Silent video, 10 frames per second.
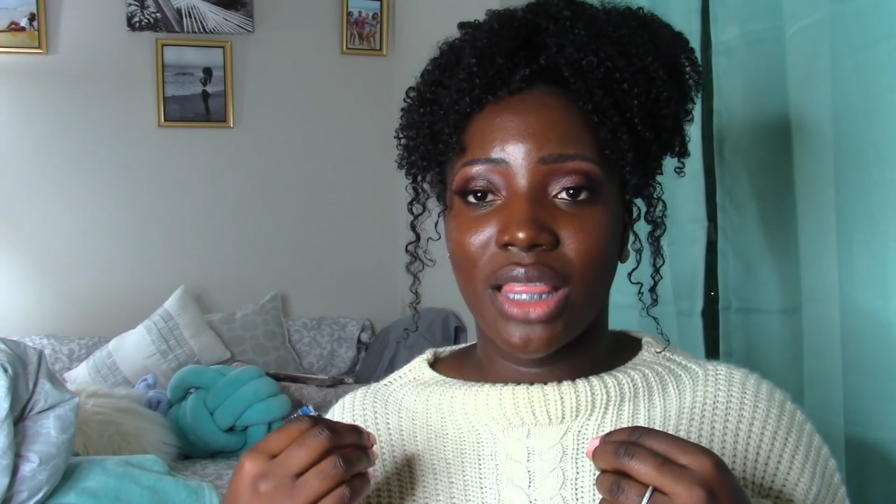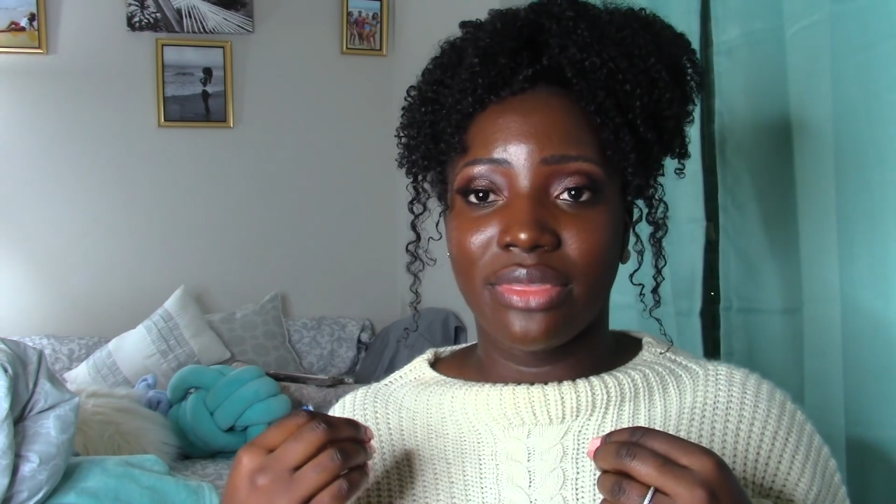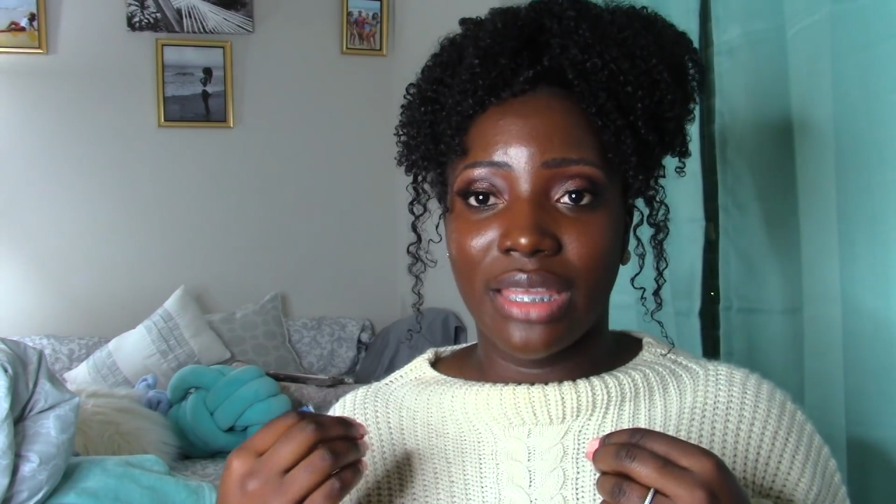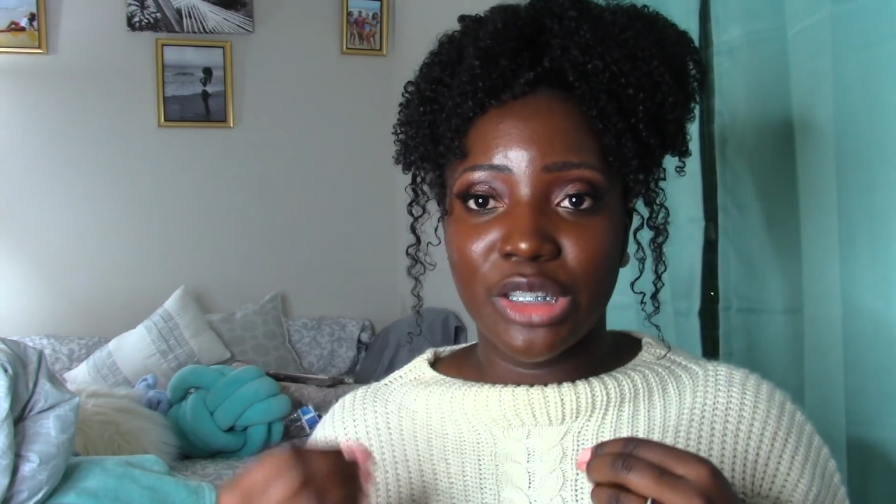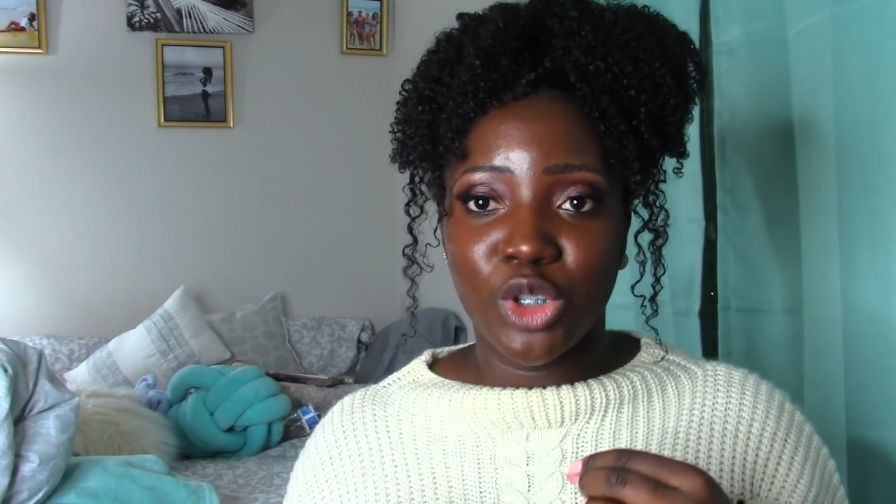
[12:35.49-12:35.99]

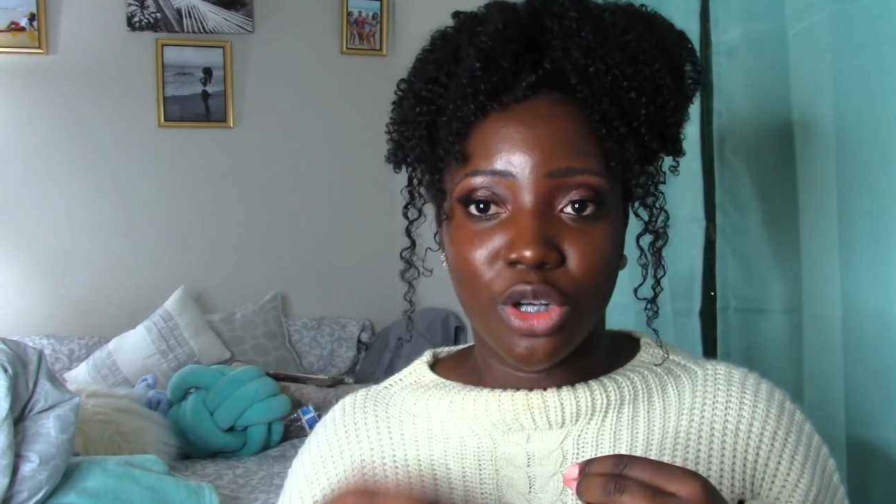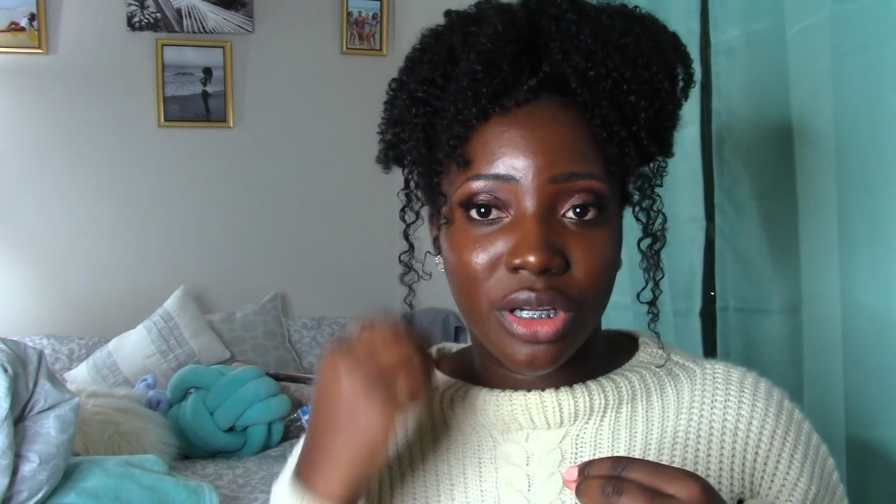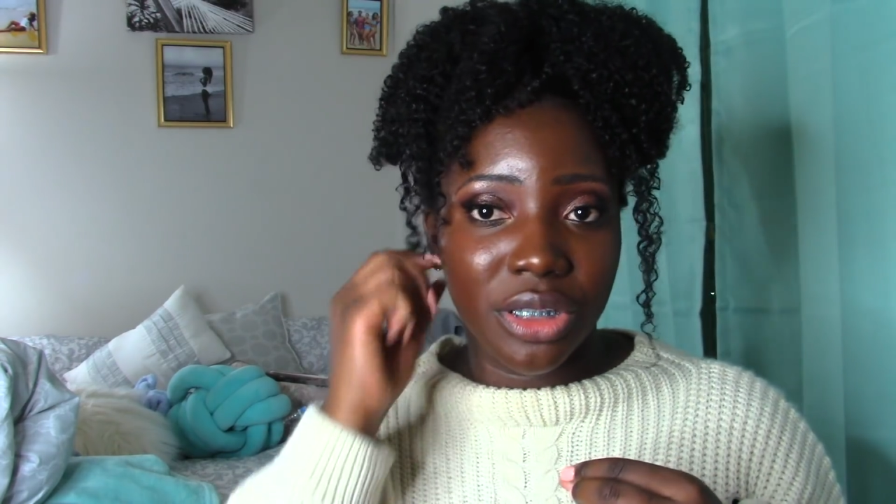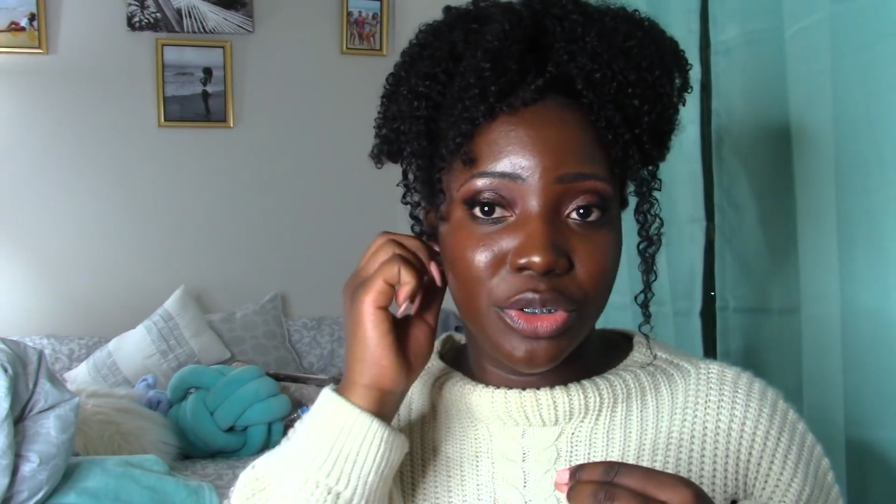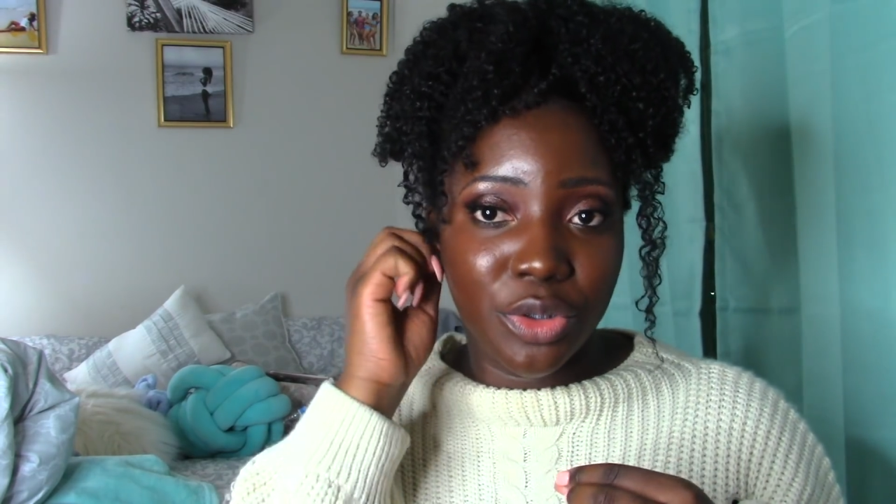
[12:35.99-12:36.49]
that you're
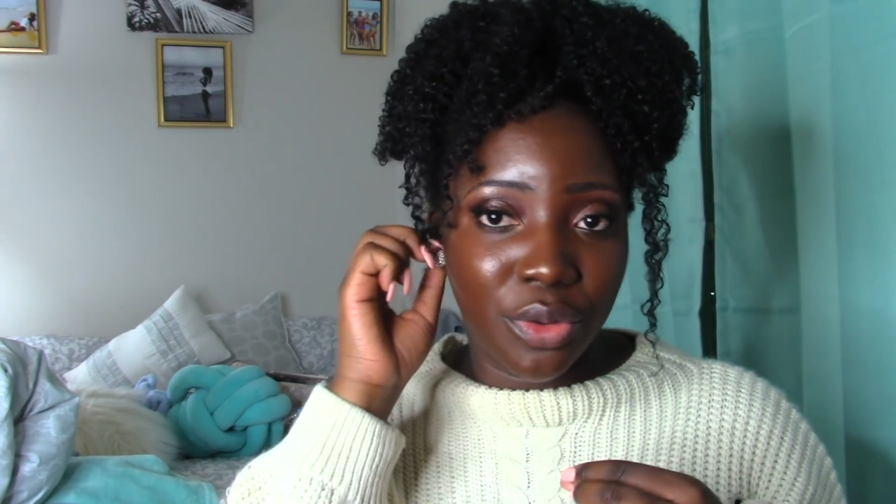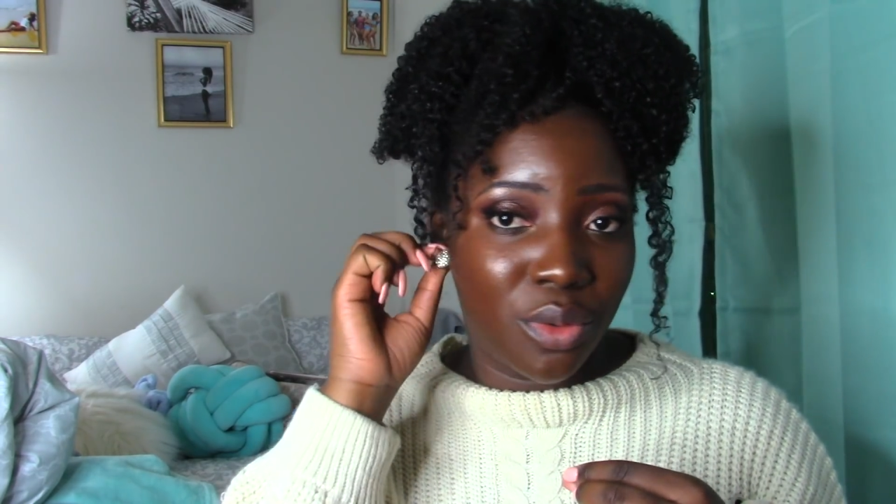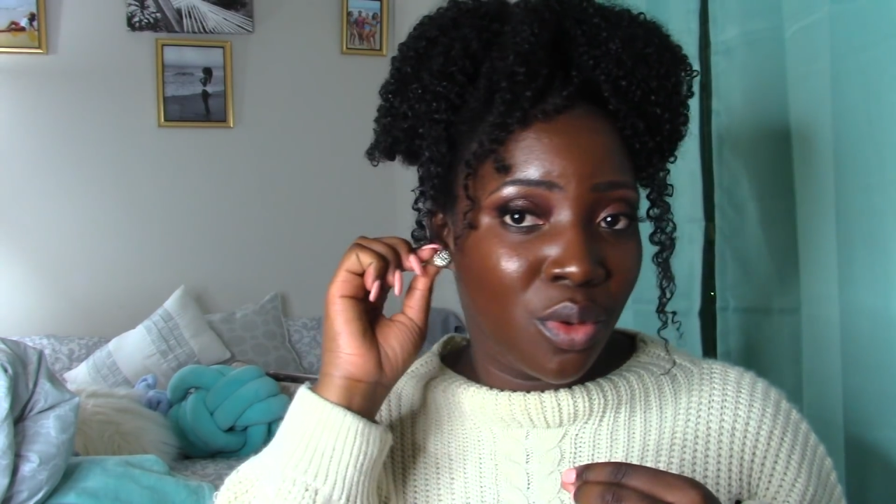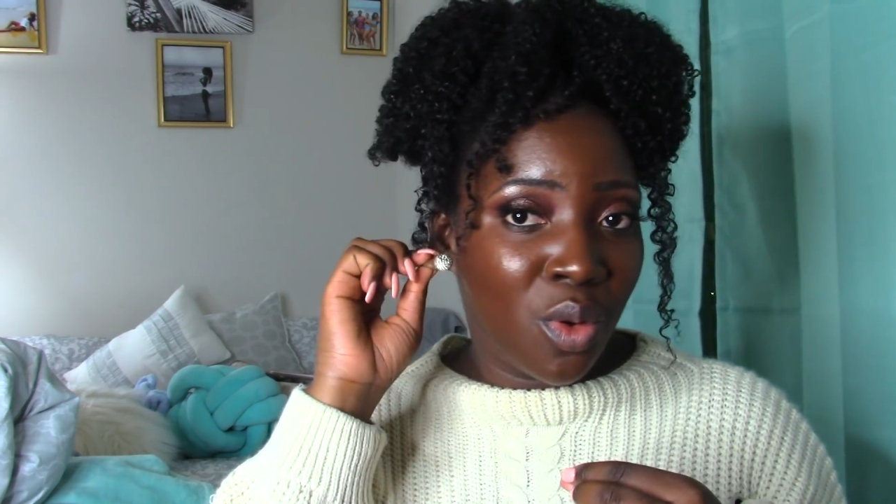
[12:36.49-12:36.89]
gonna do,